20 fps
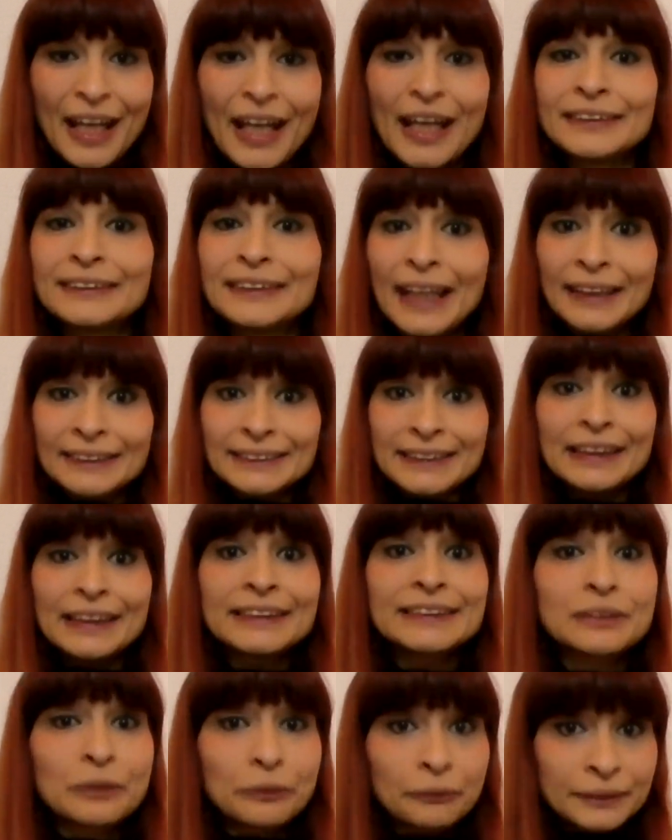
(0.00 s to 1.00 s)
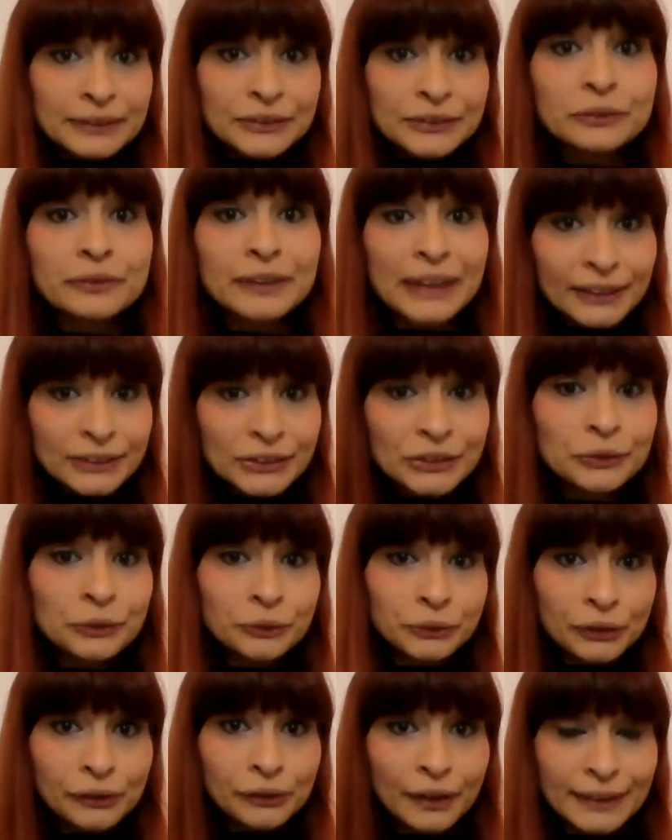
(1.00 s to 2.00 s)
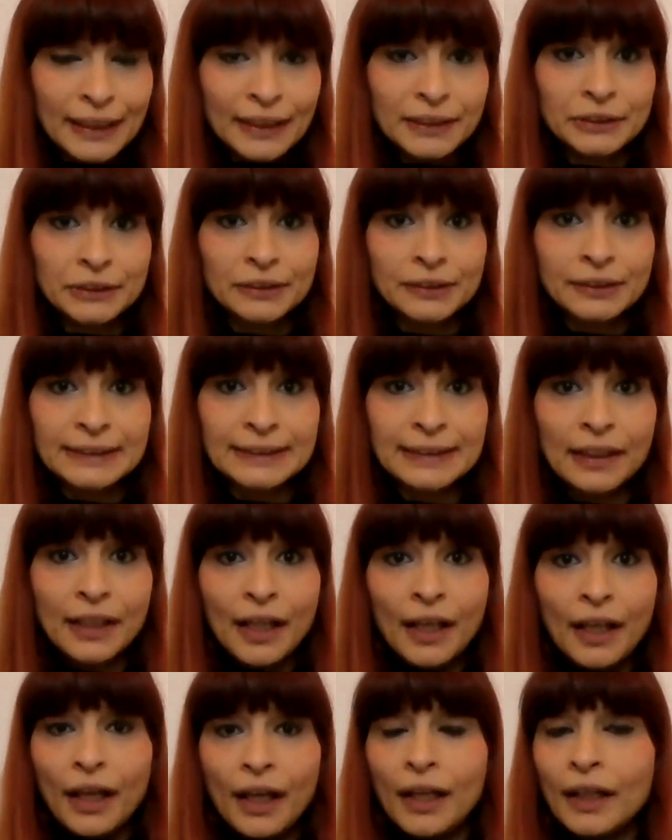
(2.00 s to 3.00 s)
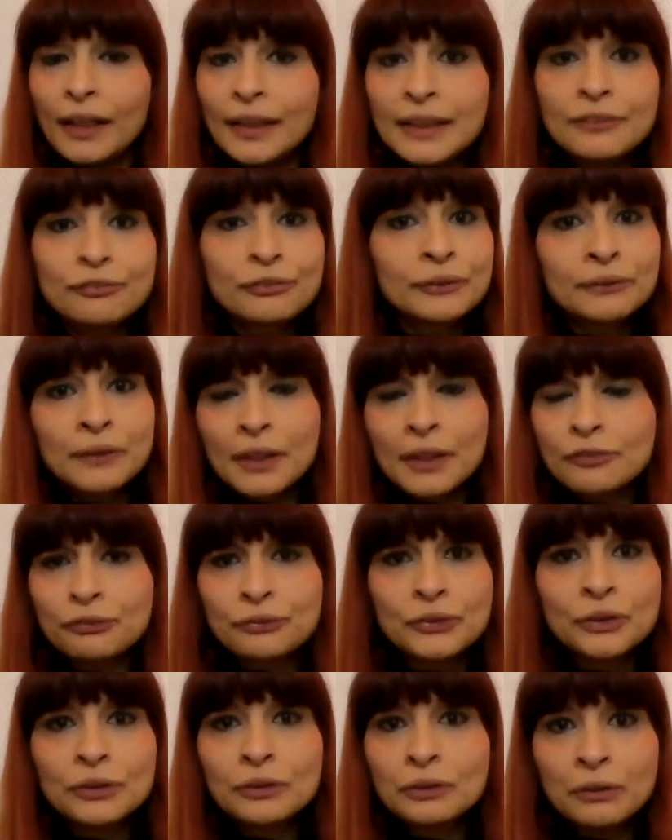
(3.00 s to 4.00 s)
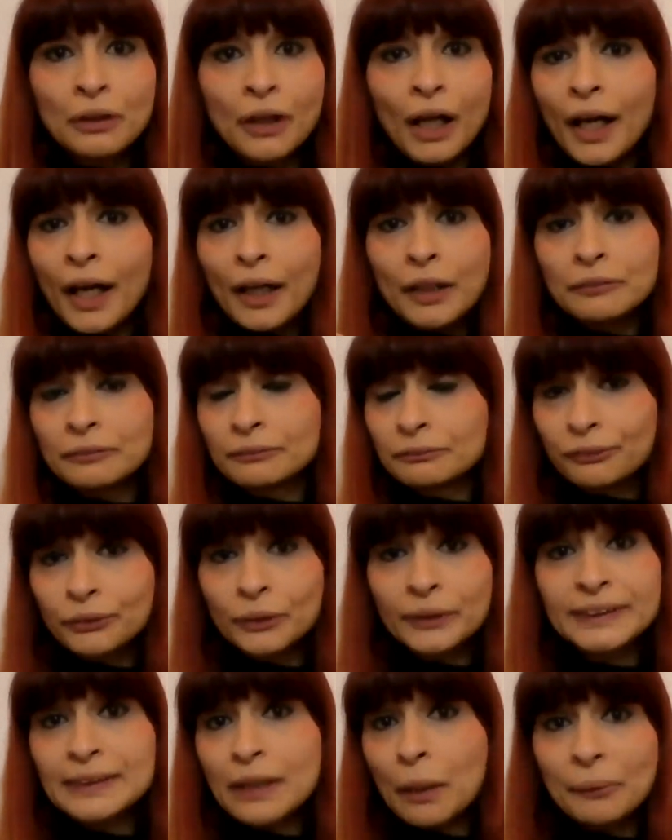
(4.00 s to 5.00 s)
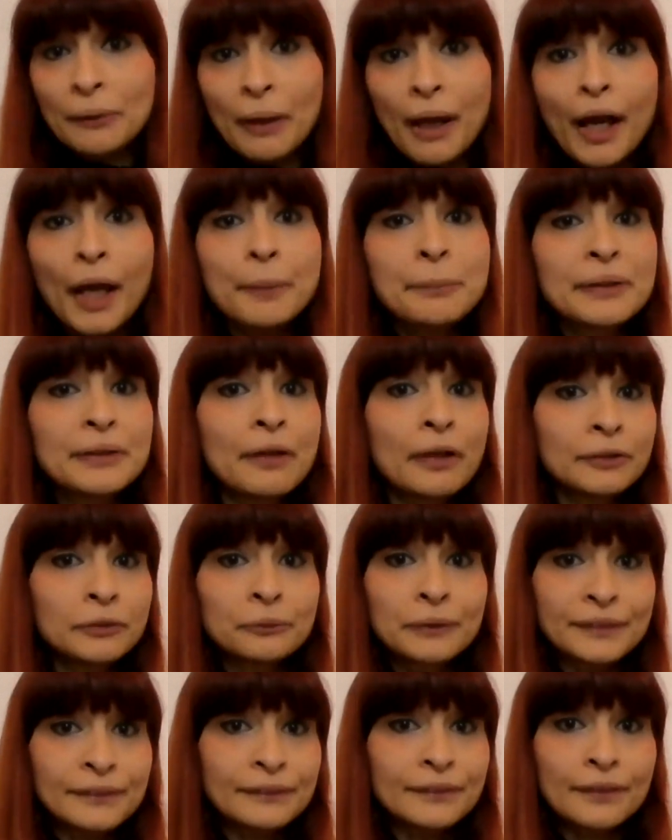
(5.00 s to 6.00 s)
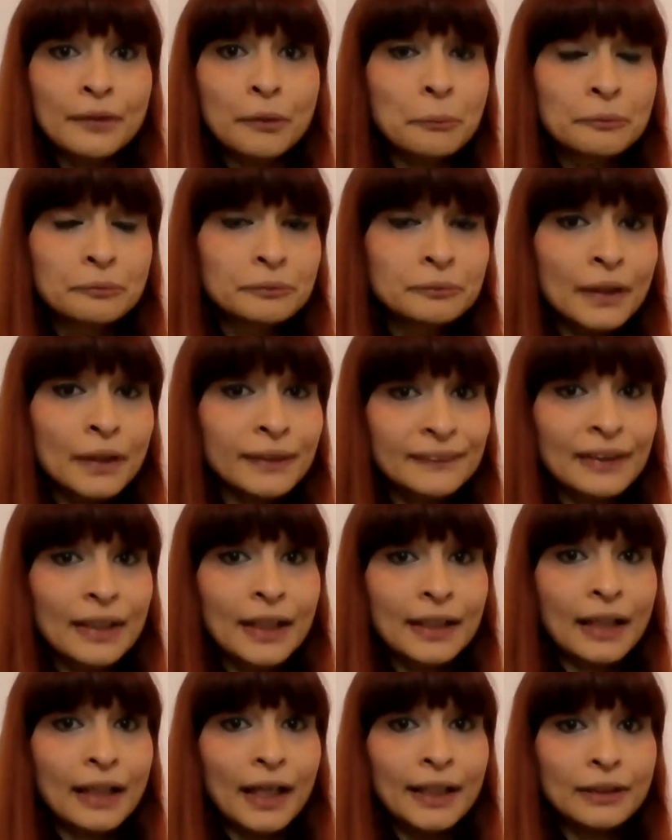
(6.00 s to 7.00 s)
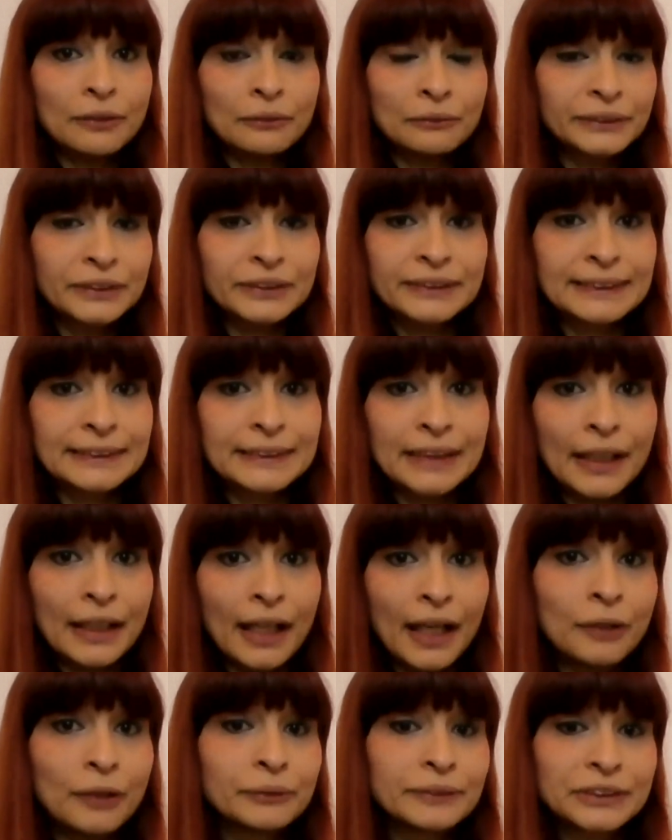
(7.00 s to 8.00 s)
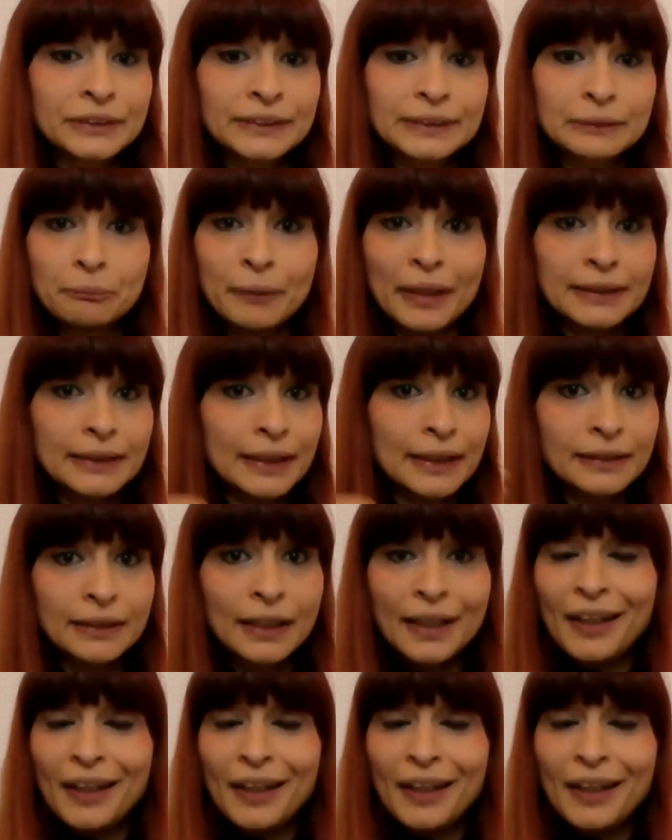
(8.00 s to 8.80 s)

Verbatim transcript: and that is going to get you the connections uh, even if you uh, uh for example i began with nothing i would just say i was just making